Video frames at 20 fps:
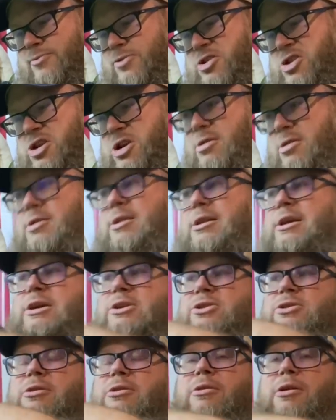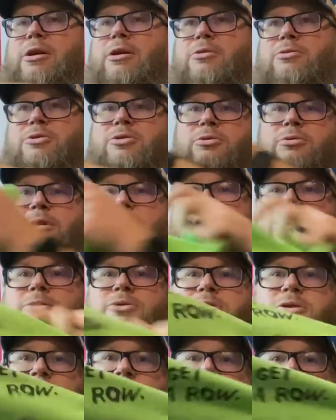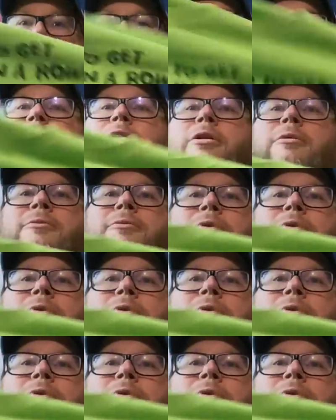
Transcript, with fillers: Jared Lee Studio, 2007.